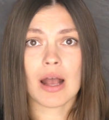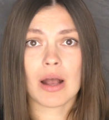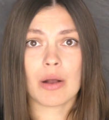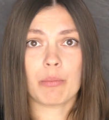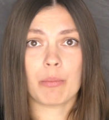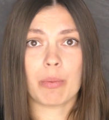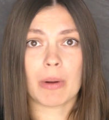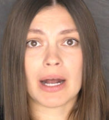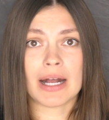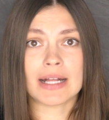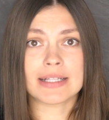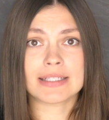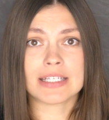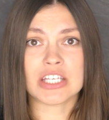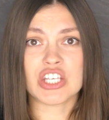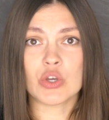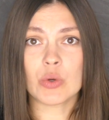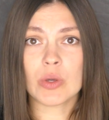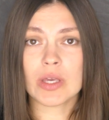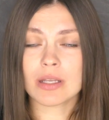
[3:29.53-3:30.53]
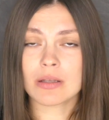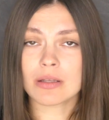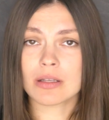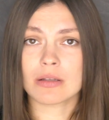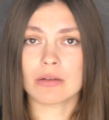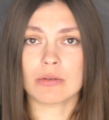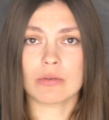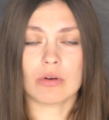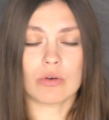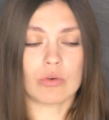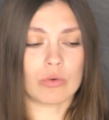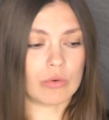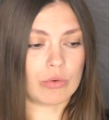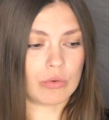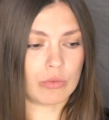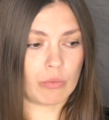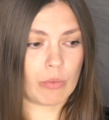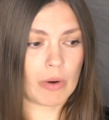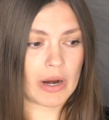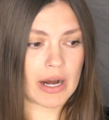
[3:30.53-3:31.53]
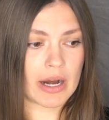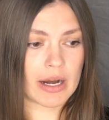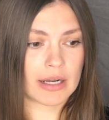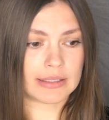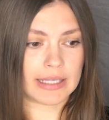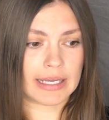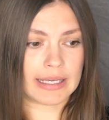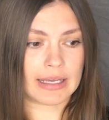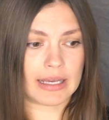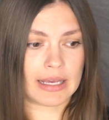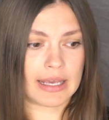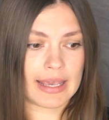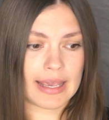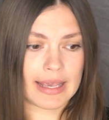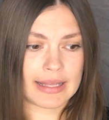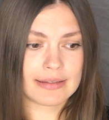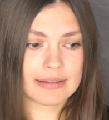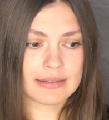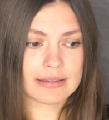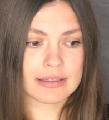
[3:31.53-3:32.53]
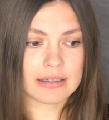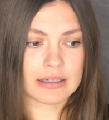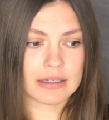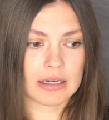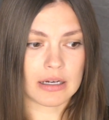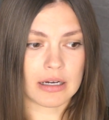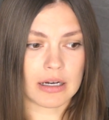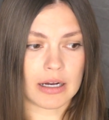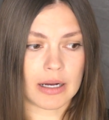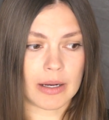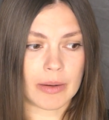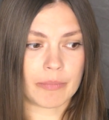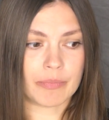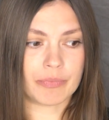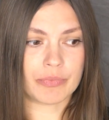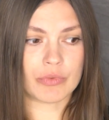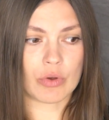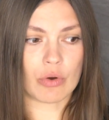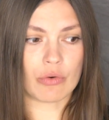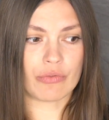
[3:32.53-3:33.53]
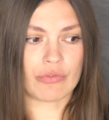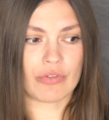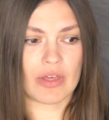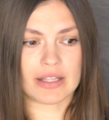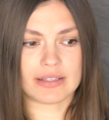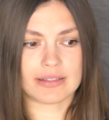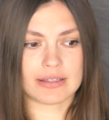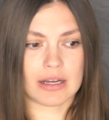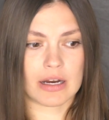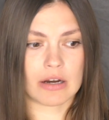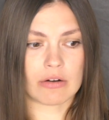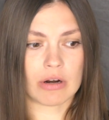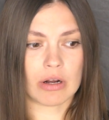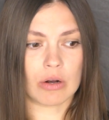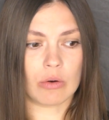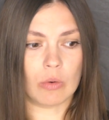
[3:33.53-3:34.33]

but you can wear like a hint of that era,